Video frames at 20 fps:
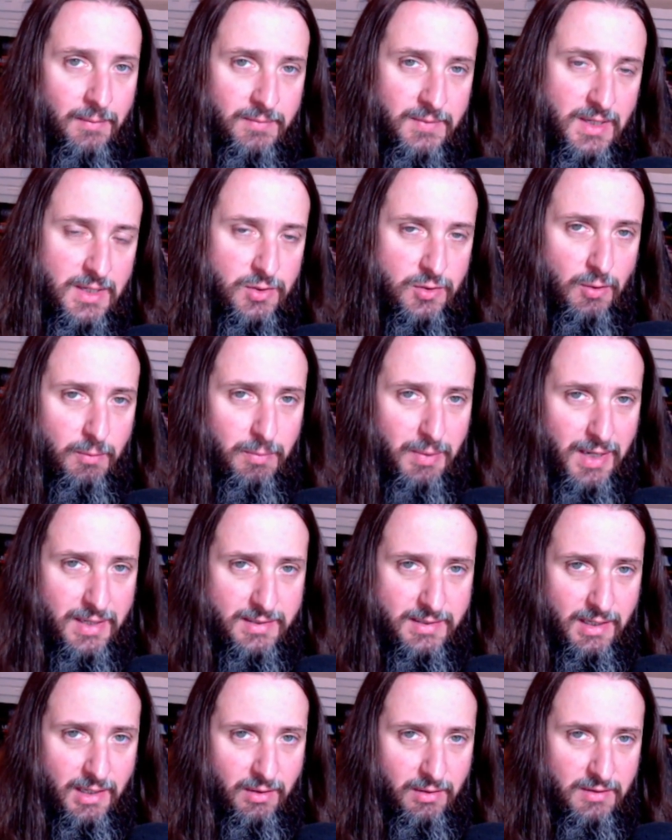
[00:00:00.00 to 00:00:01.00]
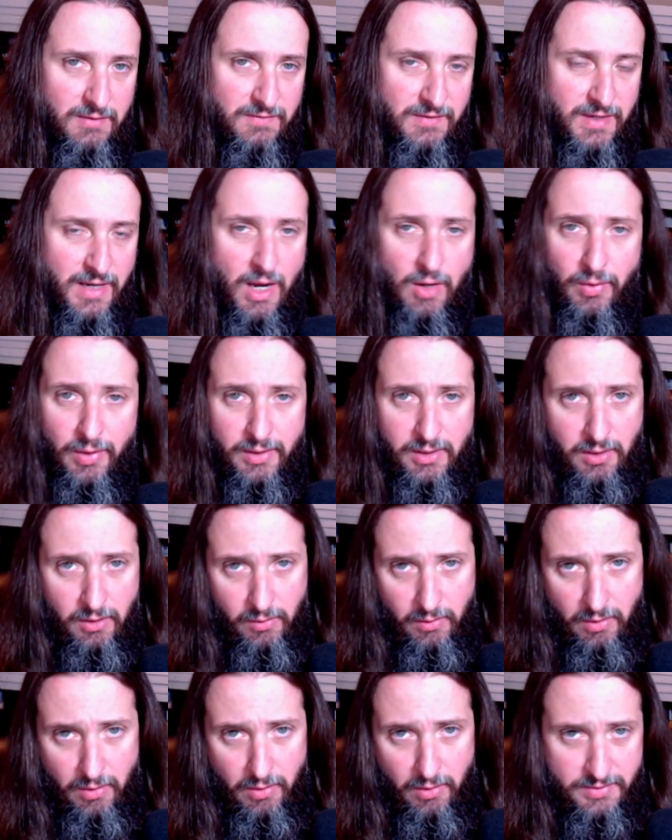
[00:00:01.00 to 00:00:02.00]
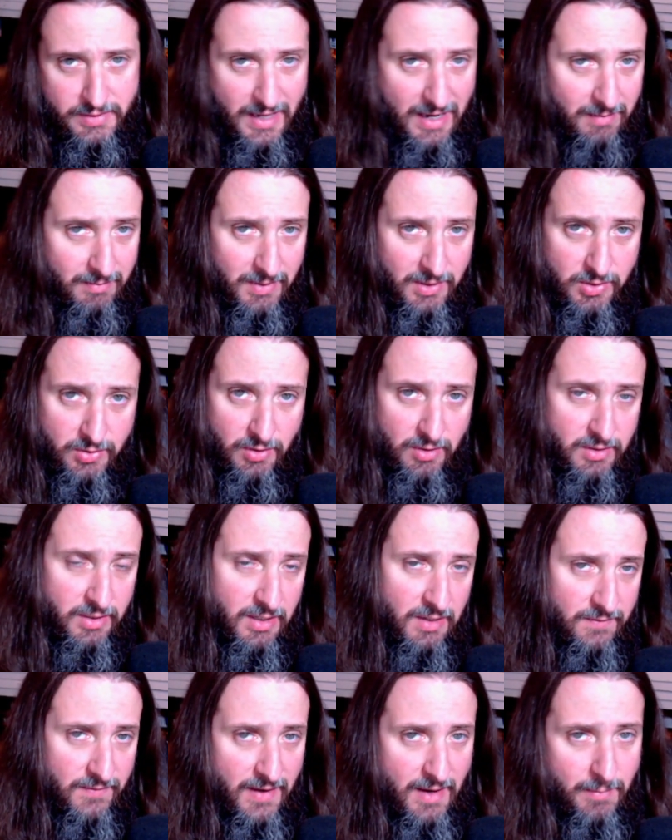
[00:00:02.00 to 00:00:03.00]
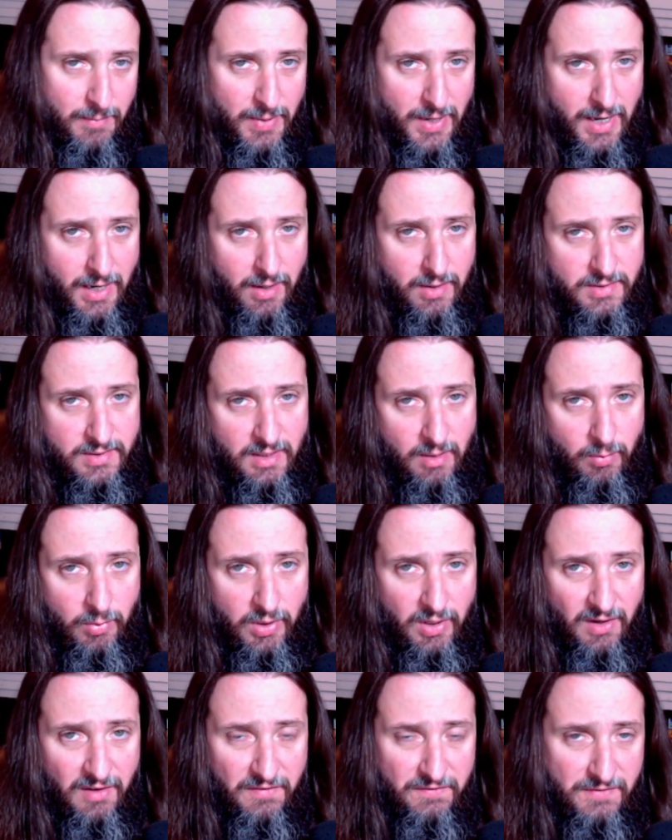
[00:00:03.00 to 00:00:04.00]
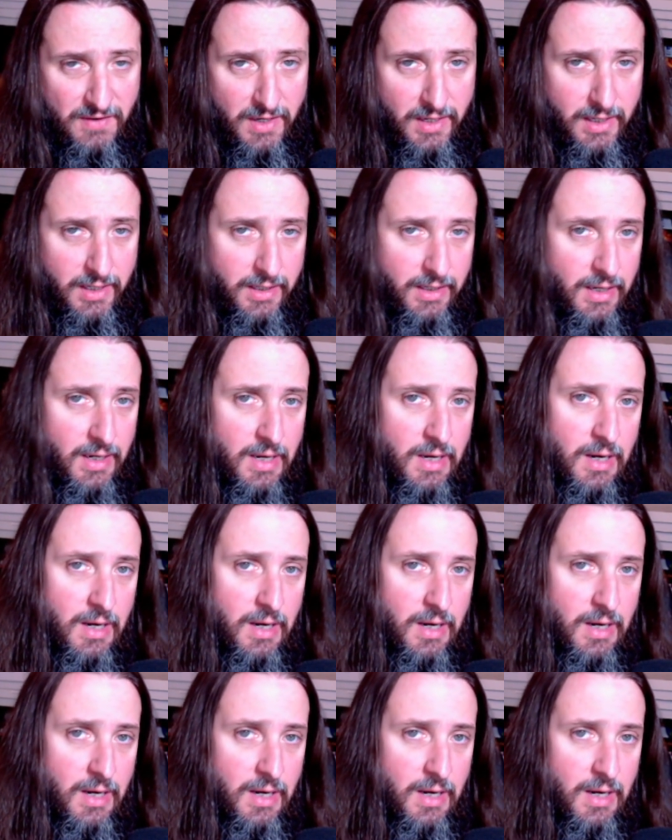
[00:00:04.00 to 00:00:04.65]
These are basically vanilla heroes that have been turned into vampires that we're going to fight.